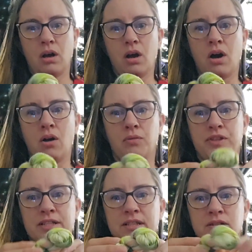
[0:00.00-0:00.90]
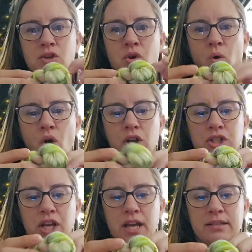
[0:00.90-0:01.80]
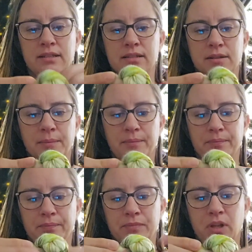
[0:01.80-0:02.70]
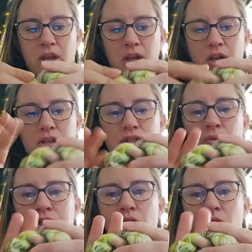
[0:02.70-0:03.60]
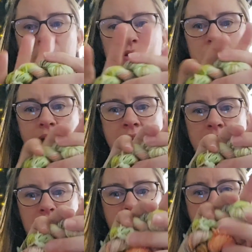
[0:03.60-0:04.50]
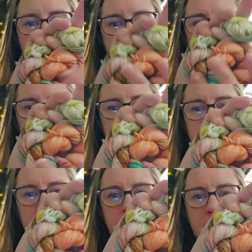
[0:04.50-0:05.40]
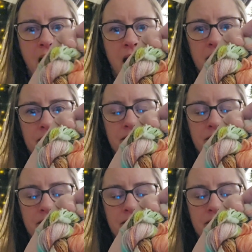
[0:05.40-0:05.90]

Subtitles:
Oh, this is gorgeous. So it's almost like a half and half.